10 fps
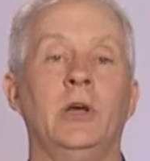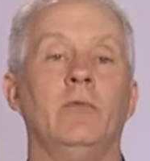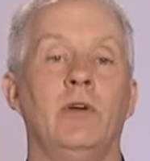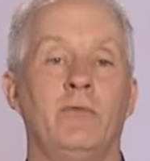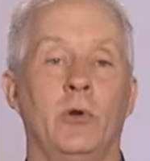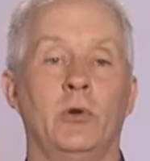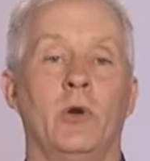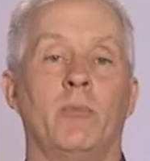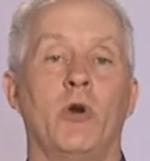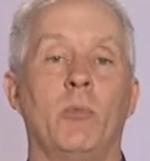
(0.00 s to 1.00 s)
Refer to
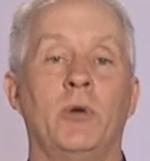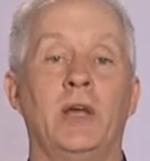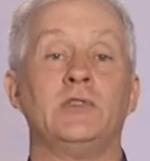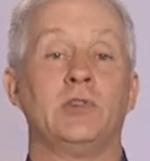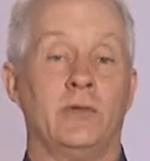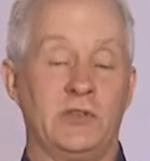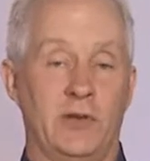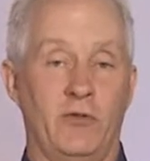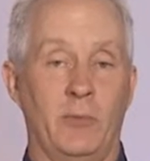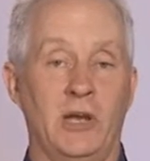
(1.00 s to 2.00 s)
appropriate service
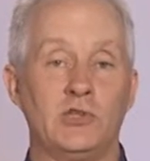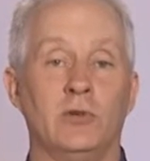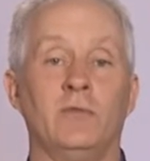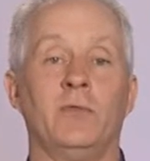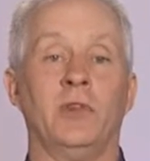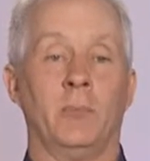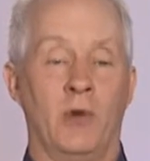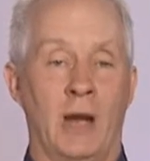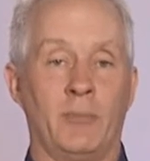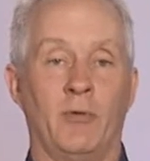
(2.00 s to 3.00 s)
information for the
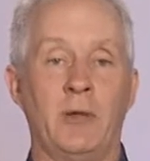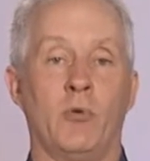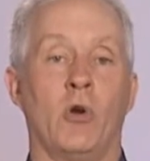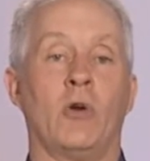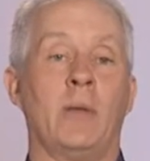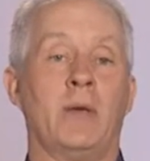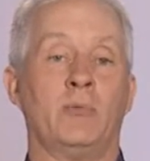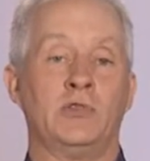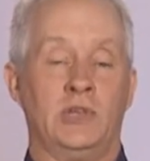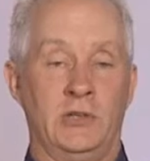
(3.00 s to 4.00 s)
proper reprogramming
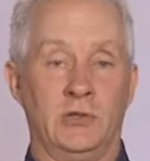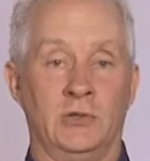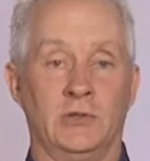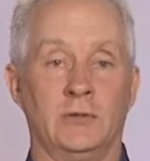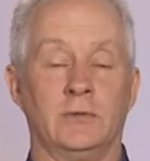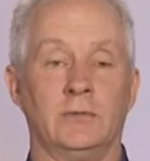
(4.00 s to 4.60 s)
procedures.